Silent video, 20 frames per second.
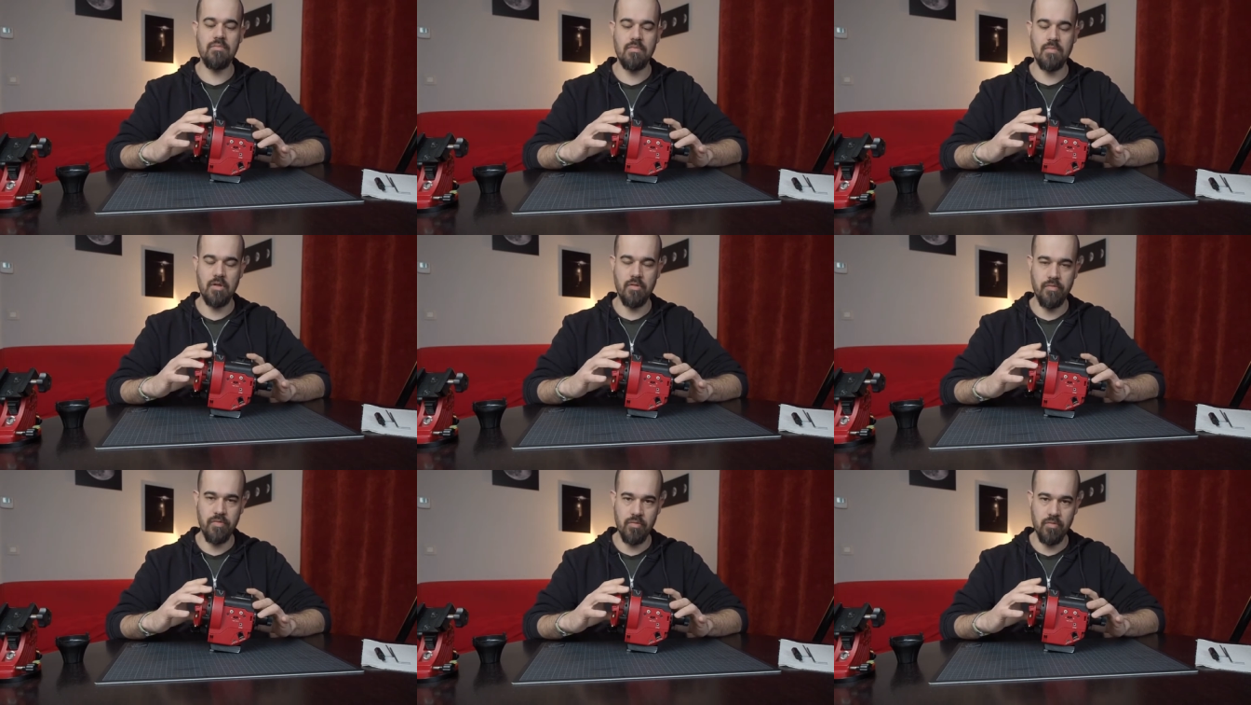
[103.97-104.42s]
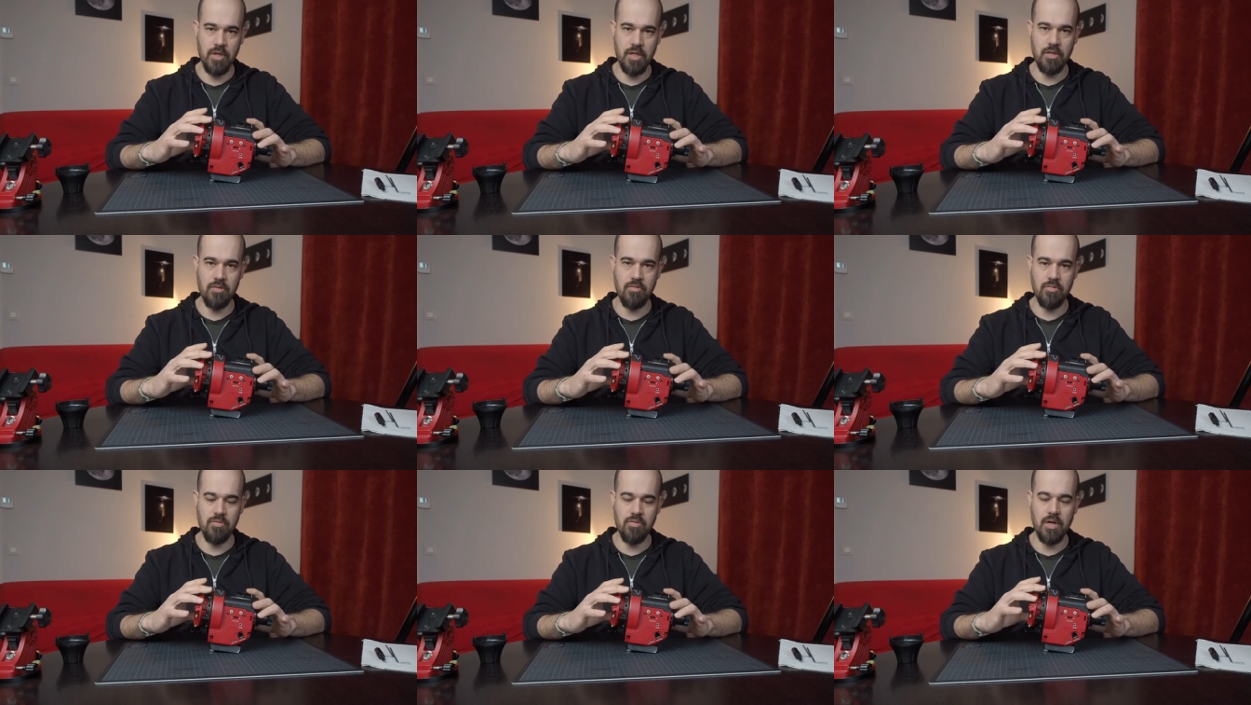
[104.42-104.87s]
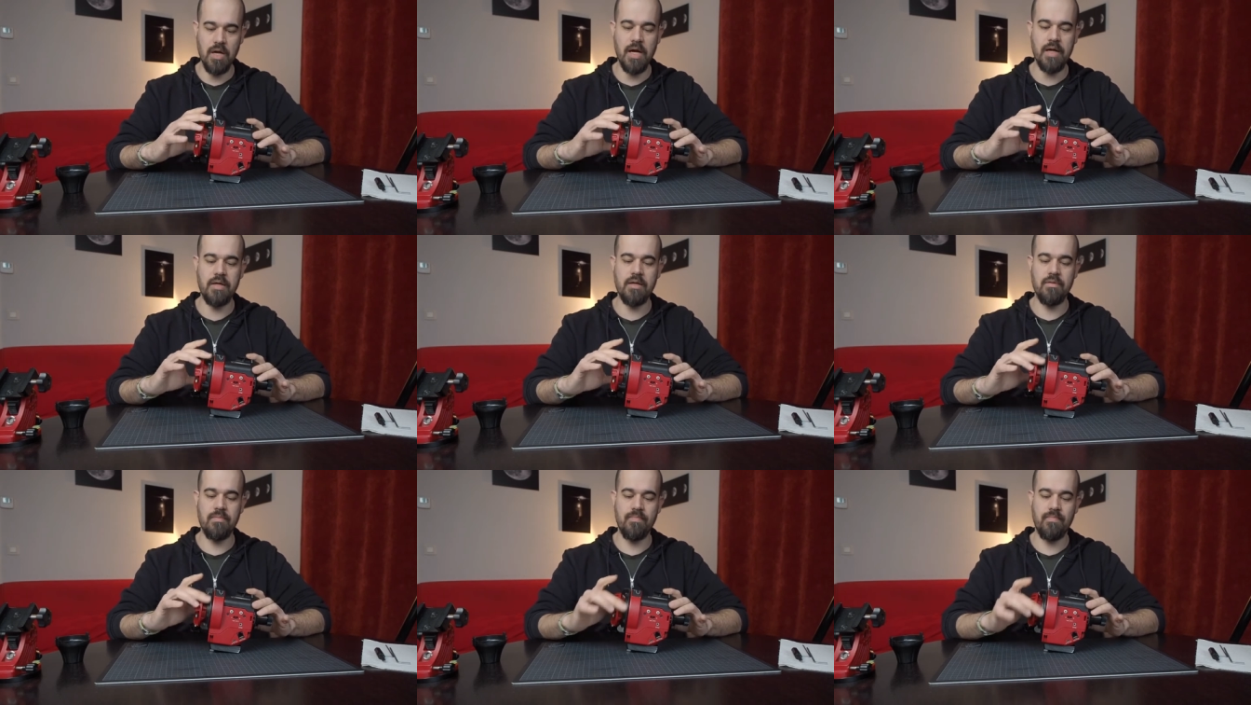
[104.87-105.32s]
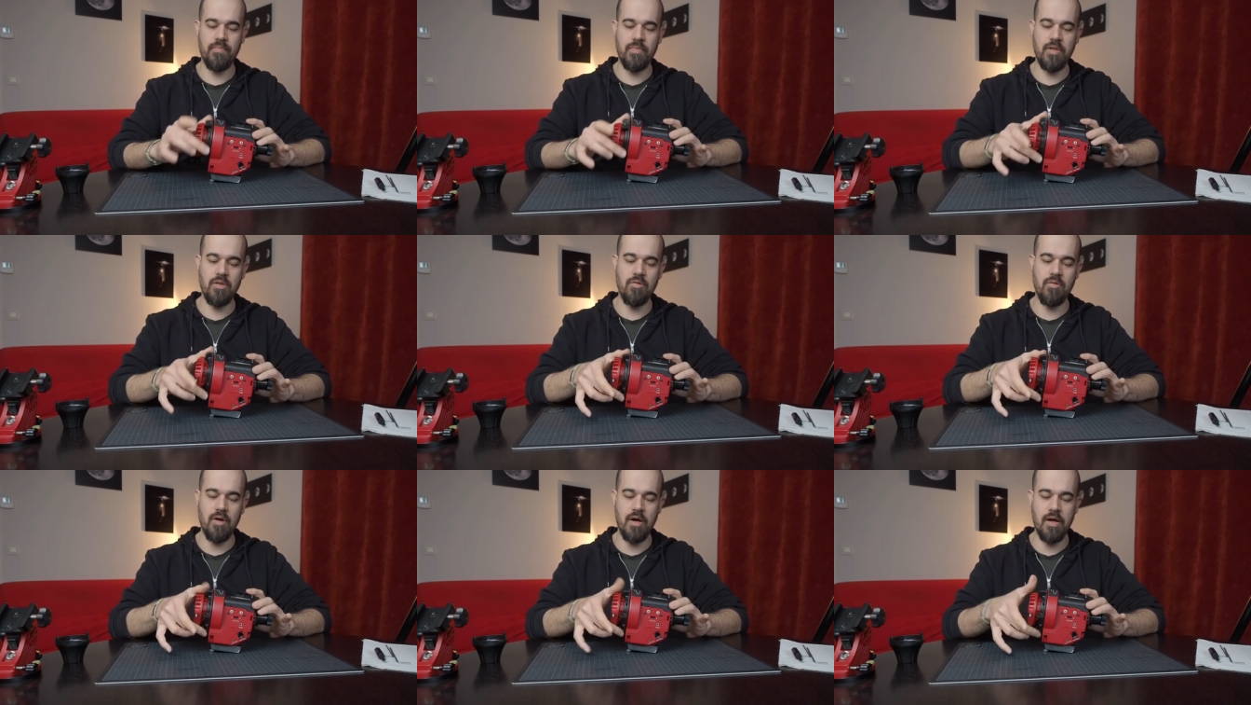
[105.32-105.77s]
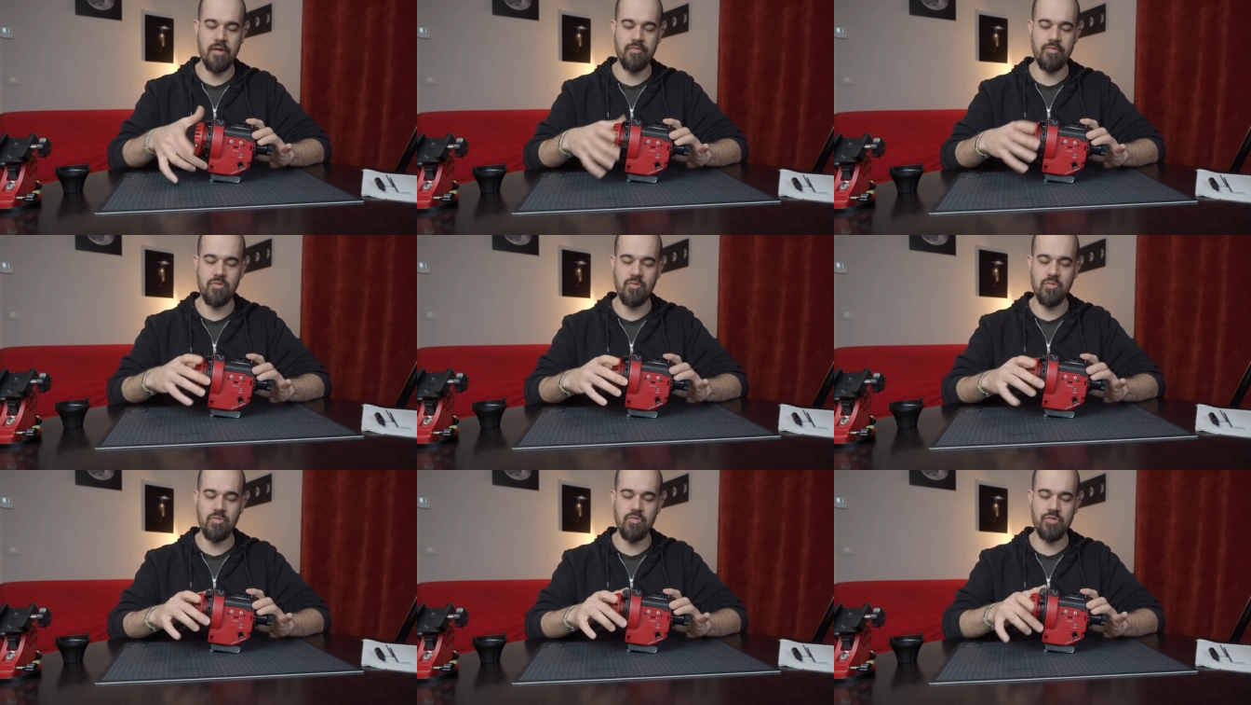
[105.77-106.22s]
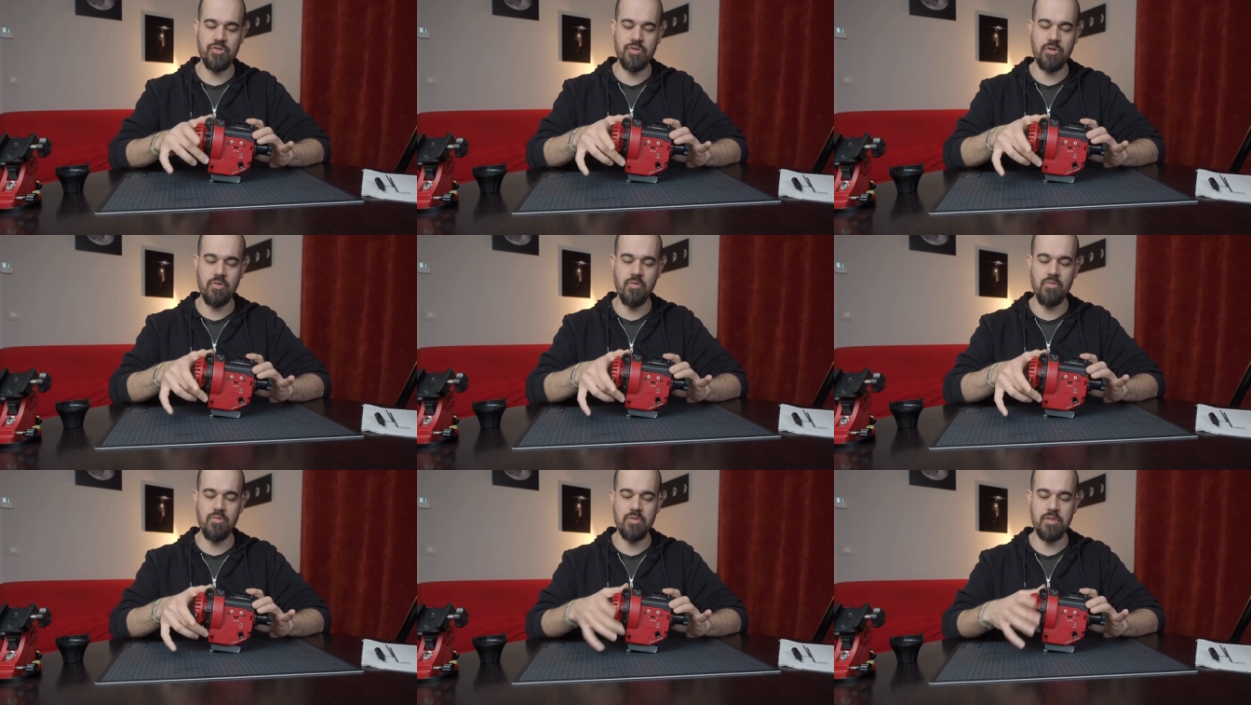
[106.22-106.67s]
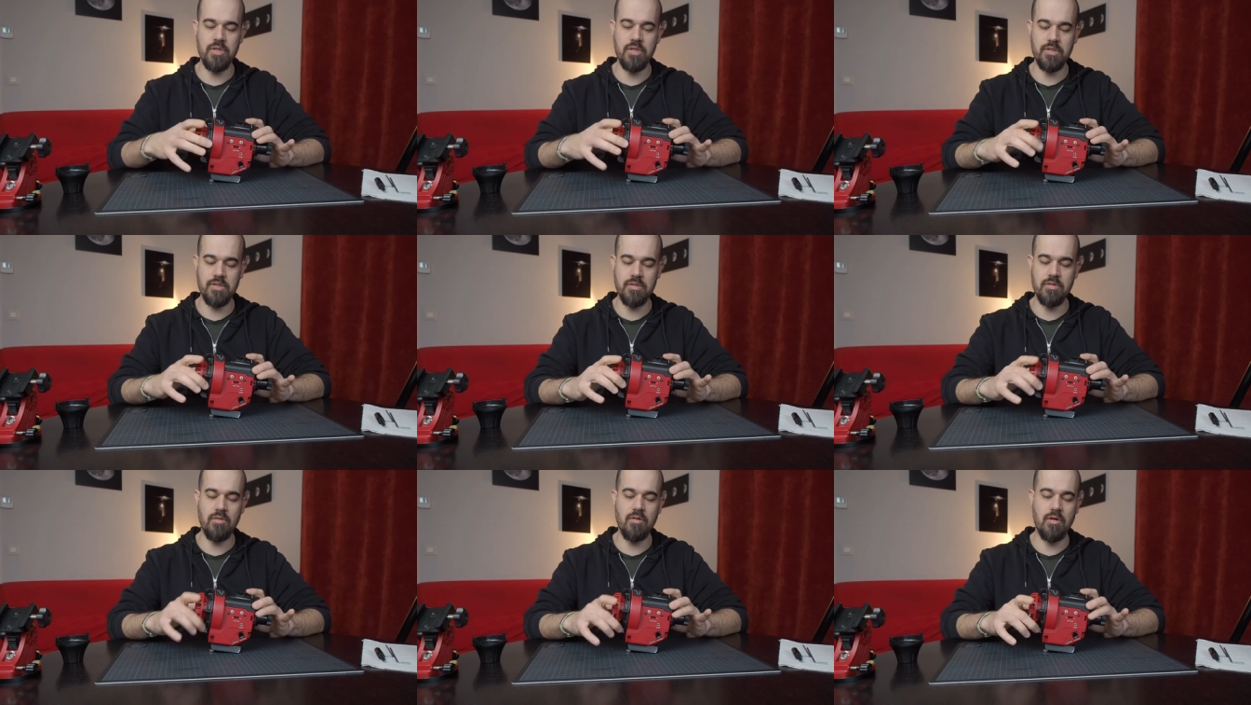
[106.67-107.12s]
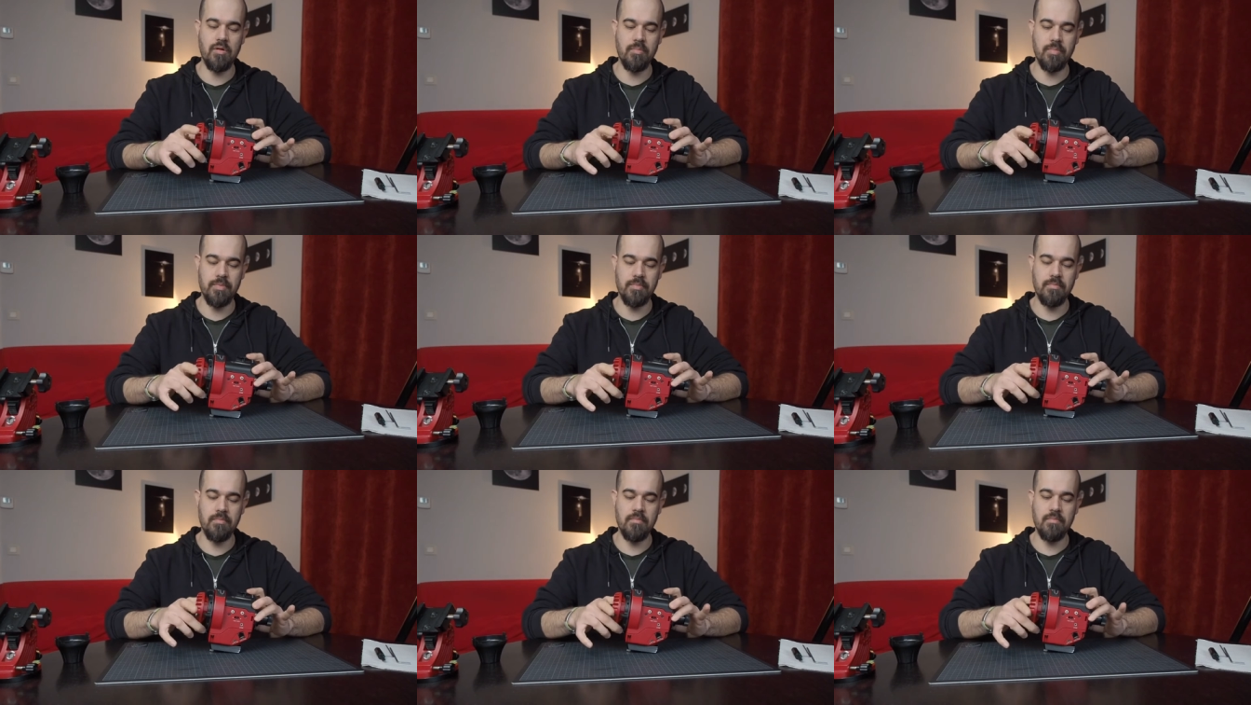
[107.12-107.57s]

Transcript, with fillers: If you need to track, you have to screw this knob,